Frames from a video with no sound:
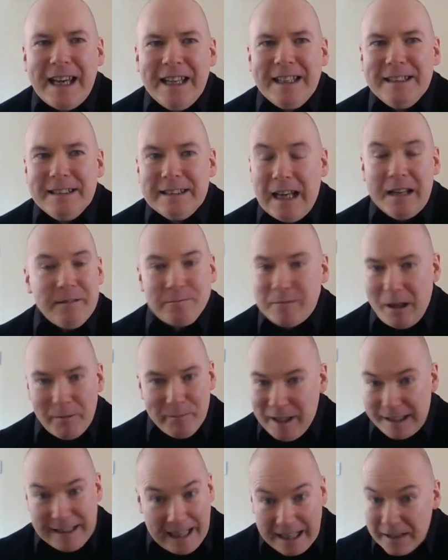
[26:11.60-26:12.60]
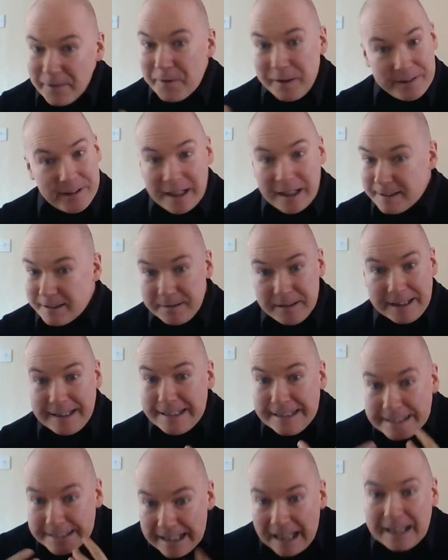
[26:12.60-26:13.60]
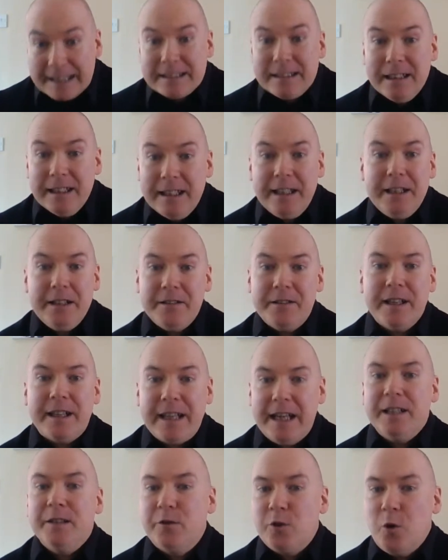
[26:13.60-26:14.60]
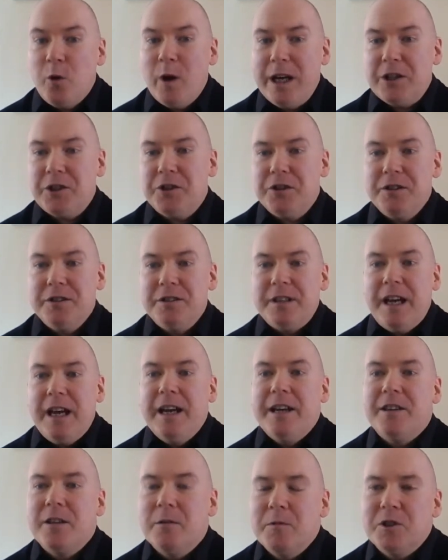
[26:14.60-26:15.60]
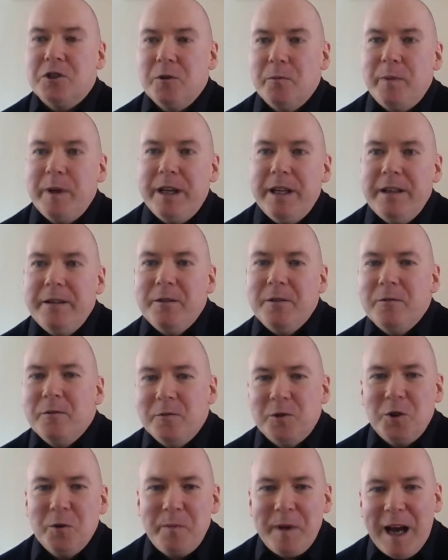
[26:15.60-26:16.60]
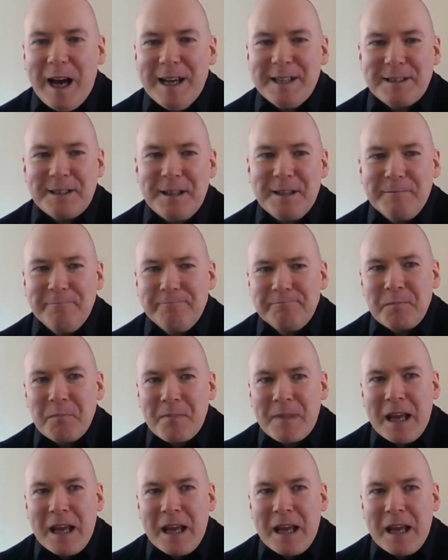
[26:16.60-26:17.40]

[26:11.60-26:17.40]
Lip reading: think that's exactly the kind of questions that we should be asking.